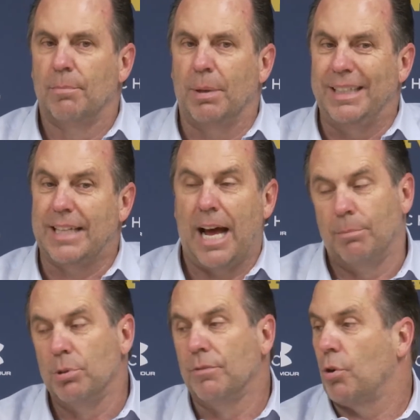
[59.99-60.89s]
But he's got to
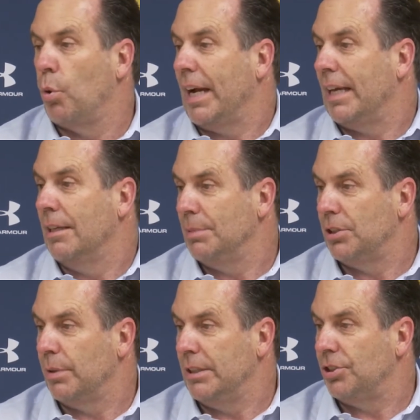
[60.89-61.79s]
move quick in
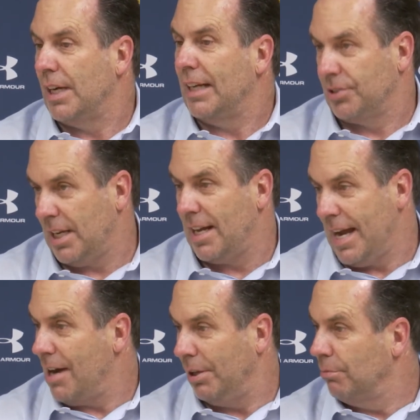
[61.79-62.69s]
between shots, kind of
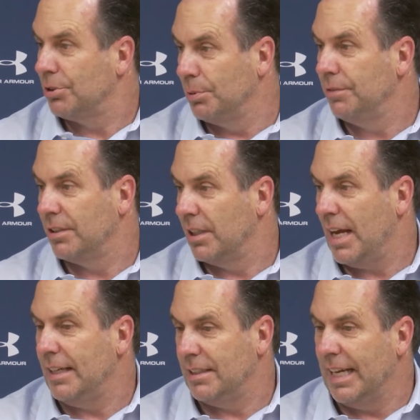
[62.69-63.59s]
how he was moving
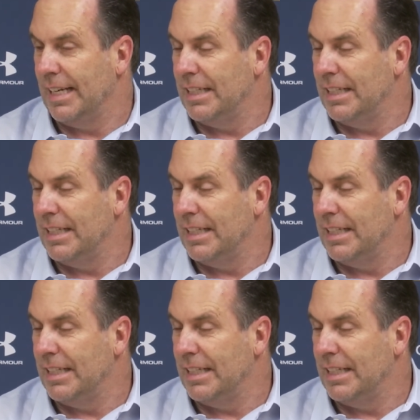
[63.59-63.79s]
tonight to get